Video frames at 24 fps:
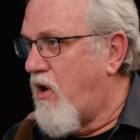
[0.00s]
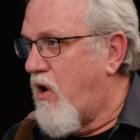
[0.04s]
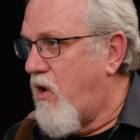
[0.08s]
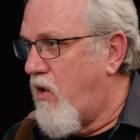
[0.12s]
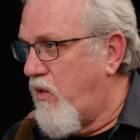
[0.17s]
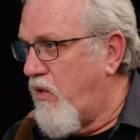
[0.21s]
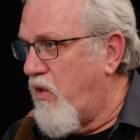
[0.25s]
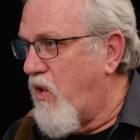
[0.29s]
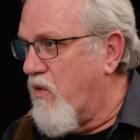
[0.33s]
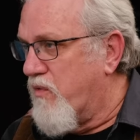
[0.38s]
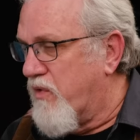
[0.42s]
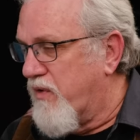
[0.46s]

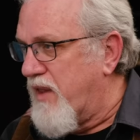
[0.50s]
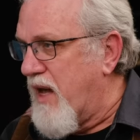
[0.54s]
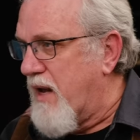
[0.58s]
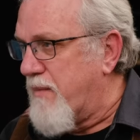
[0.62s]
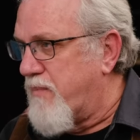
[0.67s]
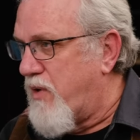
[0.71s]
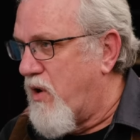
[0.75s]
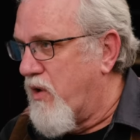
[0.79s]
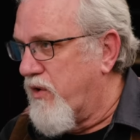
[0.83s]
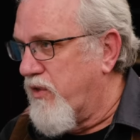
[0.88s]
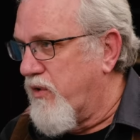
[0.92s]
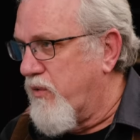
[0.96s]
all over that
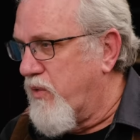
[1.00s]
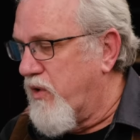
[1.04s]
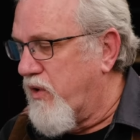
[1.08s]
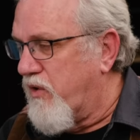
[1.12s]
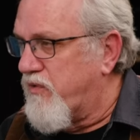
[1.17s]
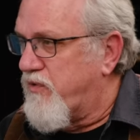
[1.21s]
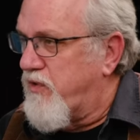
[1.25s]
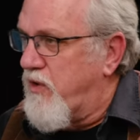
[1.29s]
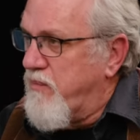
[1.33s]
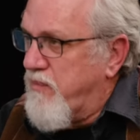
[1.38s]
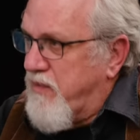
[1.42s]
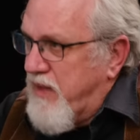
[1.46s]
part of the world.
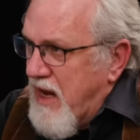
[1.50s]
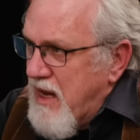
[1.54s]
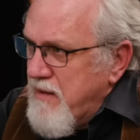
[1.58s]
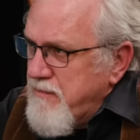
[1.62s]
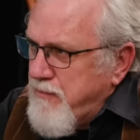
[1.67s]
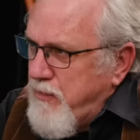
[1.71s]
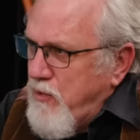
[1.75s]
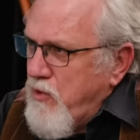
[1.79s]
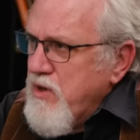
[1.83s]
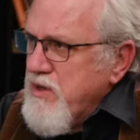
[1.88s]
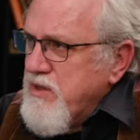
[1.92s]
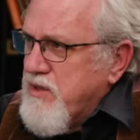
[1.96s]
From that
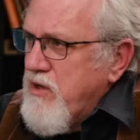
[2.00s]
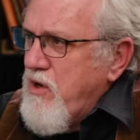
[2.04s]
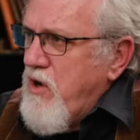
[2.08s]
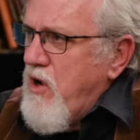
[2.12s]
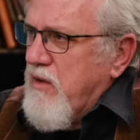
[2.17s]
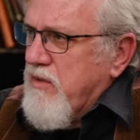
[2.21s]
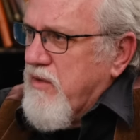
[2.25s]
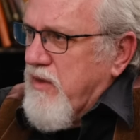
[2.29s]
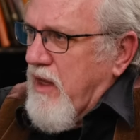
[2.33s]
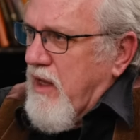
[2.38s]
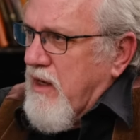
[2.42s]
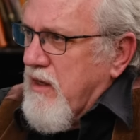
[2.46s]
point
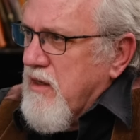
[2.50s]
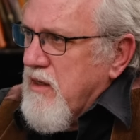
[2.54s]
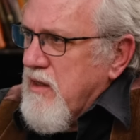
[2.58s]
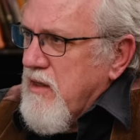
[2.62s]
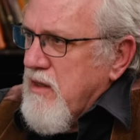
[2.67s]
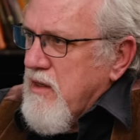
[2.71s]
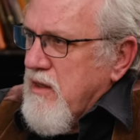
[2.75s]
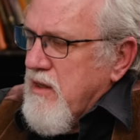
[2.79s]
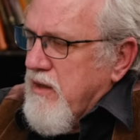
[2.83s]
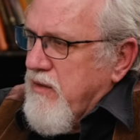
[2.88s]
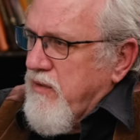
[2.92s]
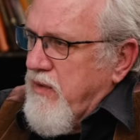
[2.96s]
on, then
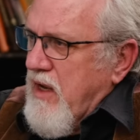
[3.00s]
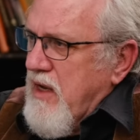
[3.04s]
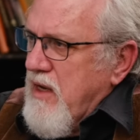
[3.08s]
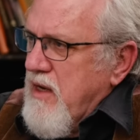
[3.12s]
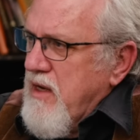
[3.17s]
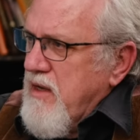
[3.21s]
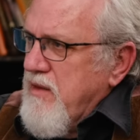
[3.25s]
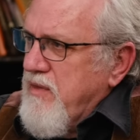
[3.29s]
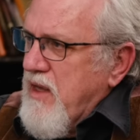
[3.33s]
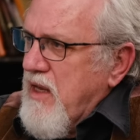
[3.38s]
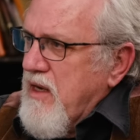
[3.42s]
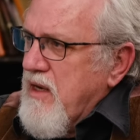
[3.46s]

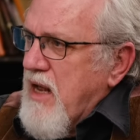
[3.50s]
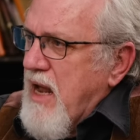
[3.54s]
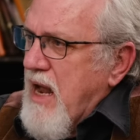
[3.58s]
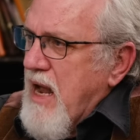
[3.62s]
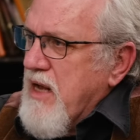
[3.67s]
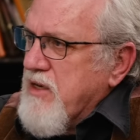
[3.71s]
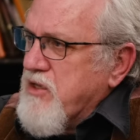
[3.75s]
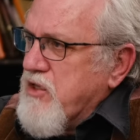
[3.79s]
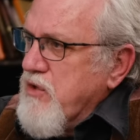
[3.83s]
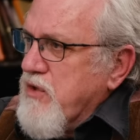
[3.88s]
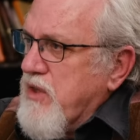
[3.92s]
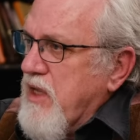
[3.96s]
they then
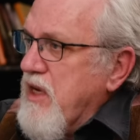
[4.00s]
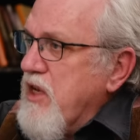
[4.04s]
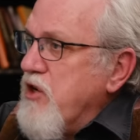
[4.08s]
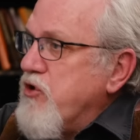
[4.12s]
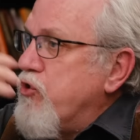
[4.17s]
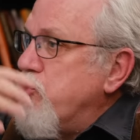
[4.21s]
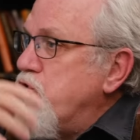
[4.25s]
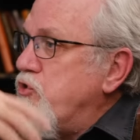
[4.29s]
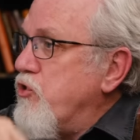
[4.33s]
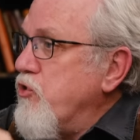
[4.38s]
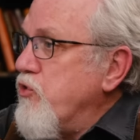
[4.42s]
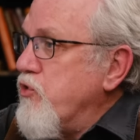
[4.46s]
had to they
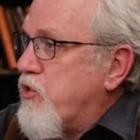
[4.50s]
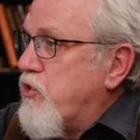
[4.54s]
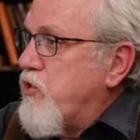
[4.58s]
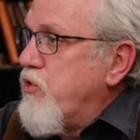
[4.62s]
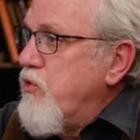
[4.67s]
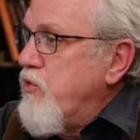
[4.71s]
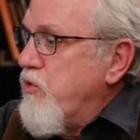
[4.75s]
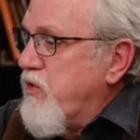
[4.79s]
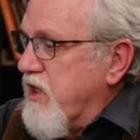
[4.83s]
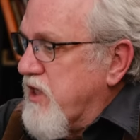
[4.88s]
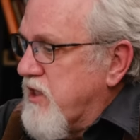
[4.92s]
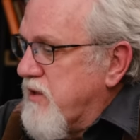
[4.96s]
introduce
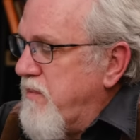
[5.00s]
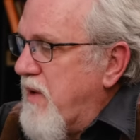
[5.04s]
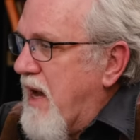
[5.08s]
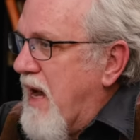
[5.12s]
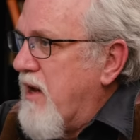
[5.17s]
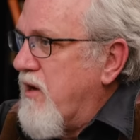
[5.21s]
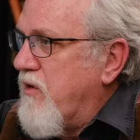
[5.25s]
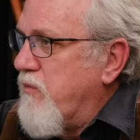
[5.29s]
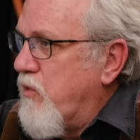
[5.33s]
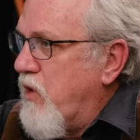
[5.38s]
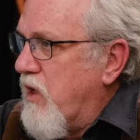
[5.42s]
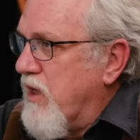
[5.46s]
who this
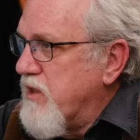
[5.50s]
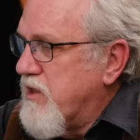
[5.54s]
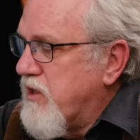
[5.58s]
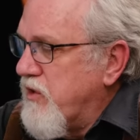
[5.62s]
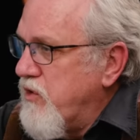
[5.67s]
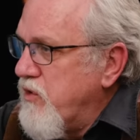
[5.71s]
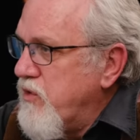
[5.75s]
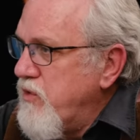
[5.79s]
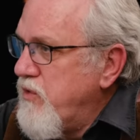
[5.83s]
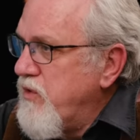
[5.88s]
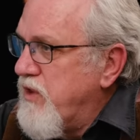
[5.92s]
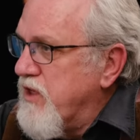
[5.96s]
man was and
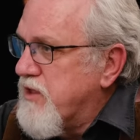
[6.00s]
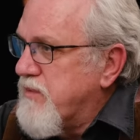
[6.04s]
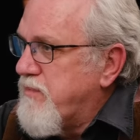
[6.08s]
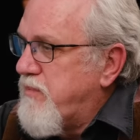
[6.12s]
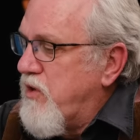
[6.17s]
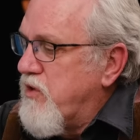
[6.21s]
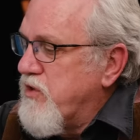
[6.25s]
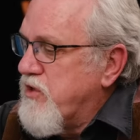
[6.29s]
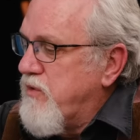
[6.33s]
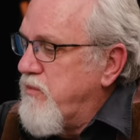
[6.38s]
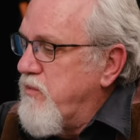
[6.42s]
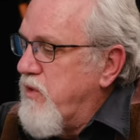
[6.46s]
who this
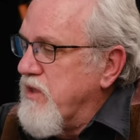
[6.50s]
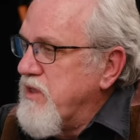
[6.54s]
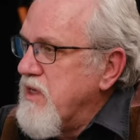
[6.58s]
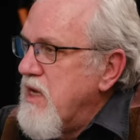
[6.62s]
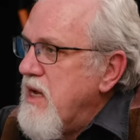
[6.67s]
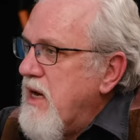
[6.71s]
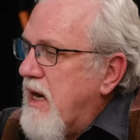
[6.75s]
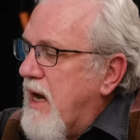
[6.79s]
person was,